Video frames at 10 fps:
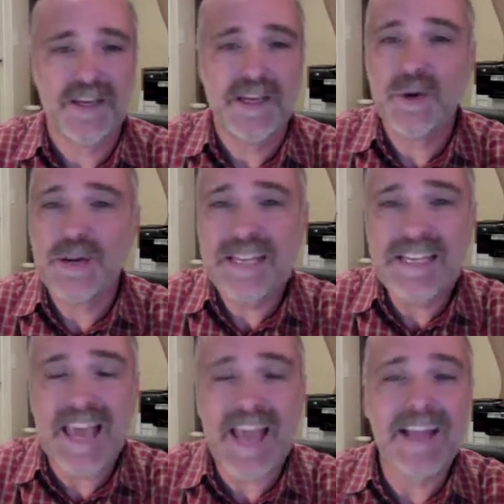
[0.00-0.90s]
You're
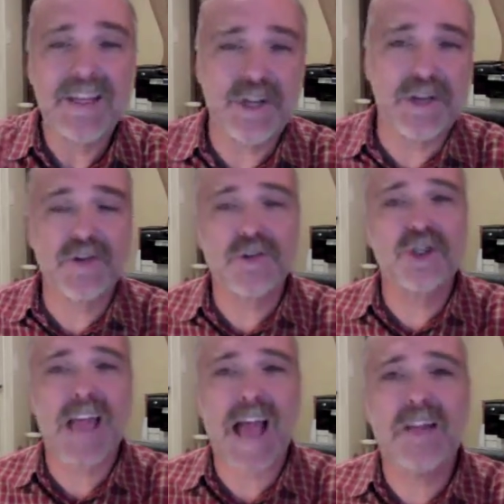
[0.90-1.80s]
engaging, you're
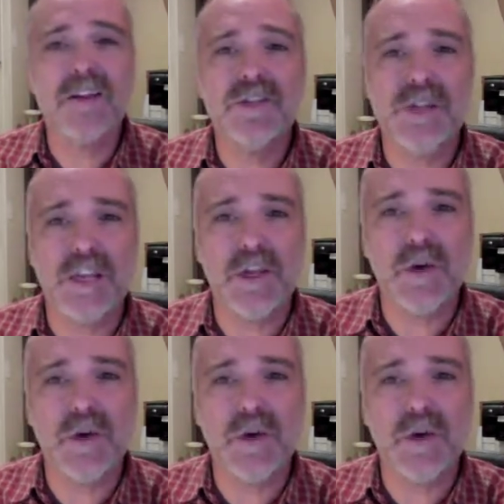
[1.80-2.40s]
challenging.